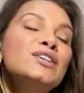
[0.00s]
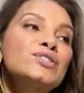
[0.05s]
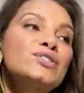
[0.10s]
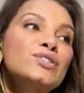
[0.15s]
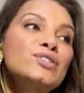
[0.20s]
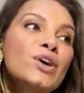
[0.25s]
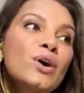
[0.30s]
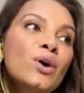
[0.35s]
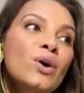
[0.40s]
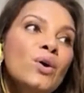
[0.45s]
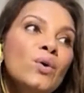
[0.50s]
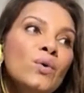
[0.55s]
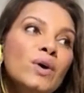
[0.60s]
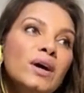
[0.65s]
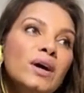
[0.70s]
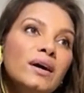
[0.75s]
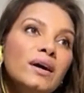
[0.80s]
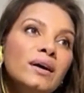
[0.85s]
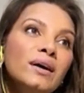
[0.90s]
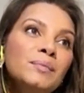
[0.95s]
So
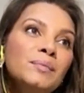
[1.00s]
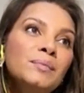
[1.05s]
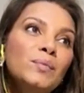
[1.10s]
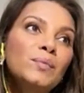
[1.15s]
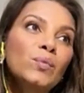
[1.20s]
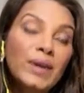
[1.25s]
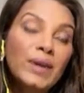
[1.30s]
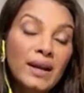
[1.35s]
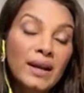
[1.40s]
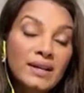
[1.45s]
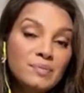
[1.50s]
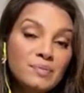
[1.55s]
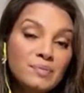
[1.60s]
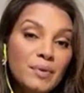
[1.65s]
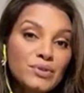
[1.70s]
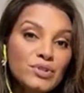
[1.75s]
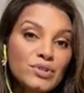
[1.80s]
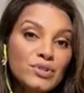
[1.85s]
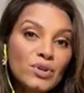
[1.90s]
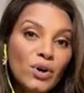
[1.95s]
when I
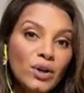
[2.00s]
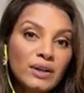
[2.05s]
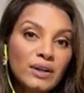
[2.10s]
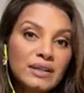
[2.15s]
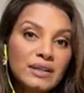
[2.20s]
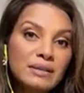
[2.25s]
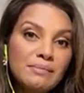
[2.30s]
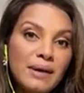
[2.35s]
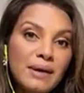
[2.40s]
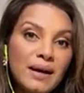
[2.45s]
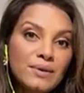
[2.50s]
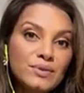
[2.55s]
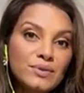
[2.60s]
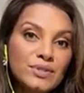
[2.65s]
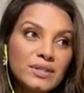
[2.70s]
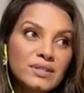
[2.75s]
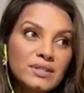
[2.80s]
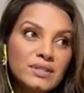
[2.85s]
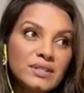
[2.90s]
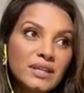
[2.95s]
spoke to Colin about
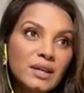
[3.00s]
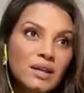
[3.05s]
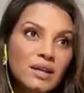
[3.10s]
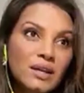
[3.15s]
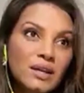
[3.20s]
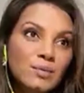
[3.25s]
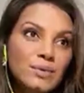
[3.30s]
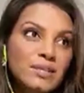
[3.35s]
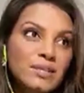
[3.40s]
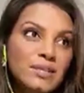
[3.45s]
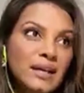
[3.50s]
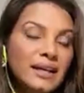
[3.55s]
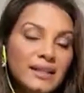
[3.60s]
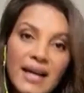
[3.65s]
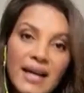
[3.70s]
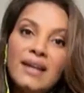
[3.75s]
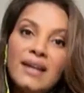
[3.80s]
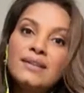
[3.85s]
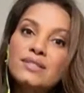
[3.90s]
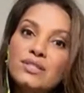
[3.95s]
it, he was like,
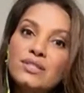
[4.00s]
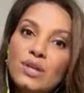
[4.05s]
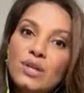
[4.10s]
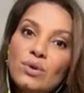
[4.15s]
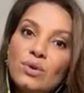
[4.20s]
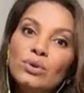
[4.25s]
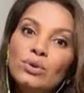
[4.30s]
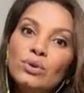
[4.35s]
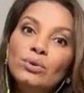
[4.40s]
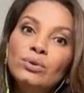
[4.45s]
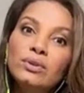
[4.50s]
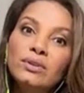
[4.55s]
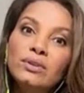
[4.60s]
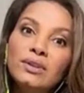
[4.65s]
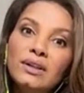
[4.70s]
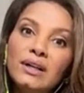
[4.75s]
that is so cool.